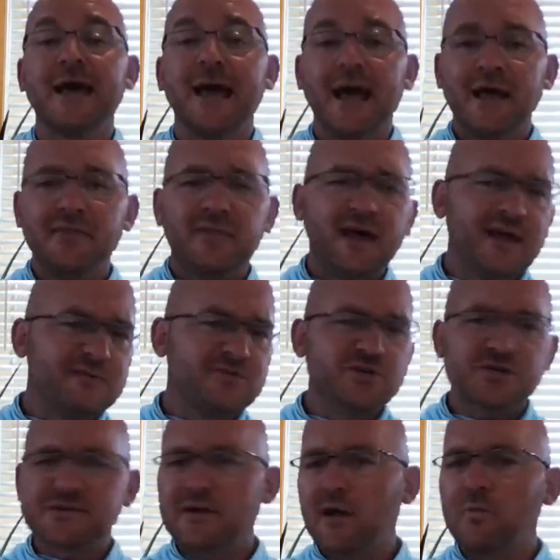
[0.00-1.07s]
and then
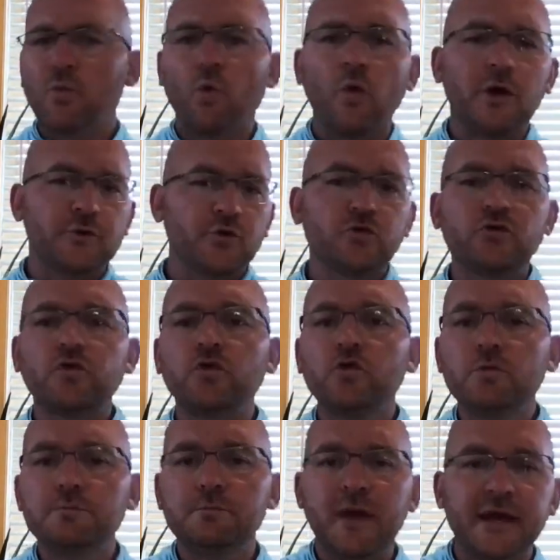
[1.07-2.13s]
just on 1 or 2
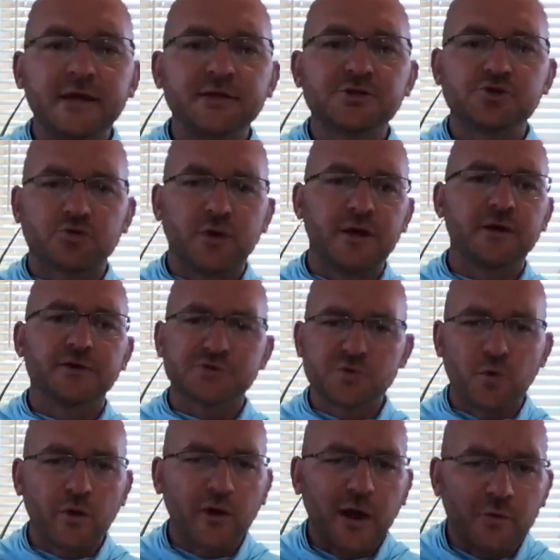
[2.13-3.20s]
main trails
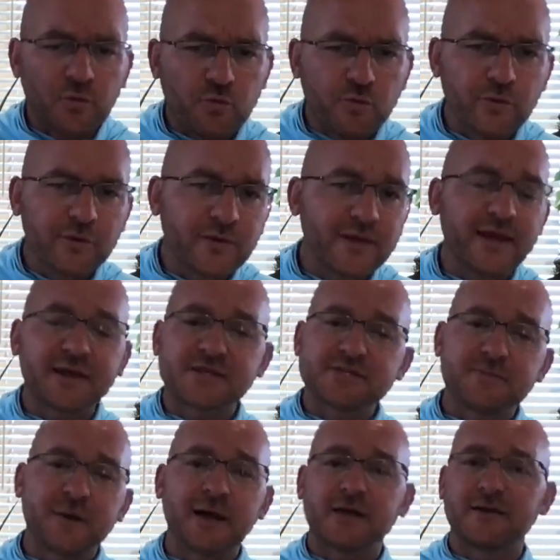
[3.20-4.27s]
where I really
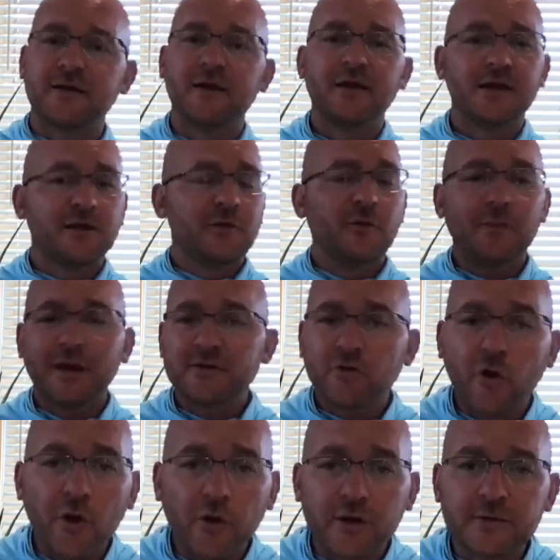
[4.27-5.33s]
expect, my
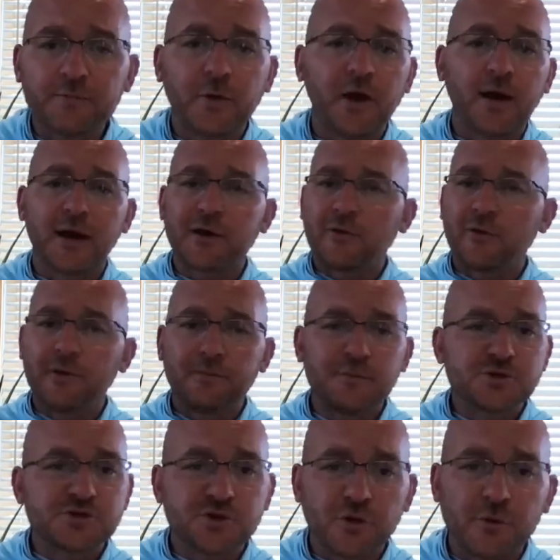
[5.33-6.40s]
target buck or a
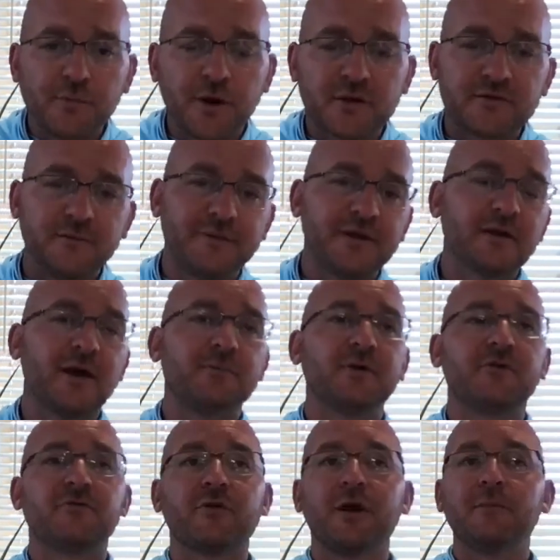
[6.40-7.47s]
mature buck to be coming
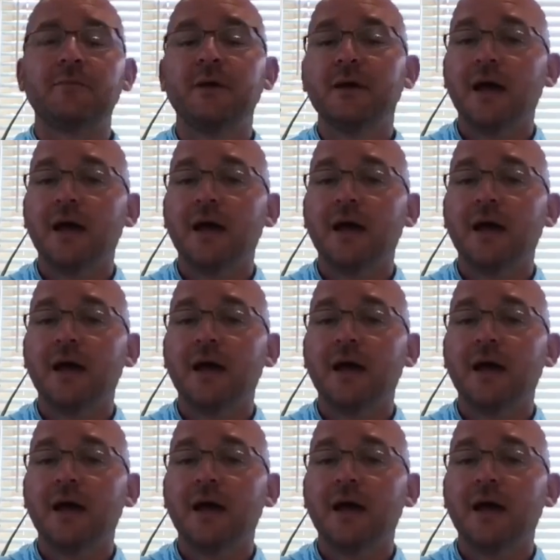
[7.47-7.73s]
from,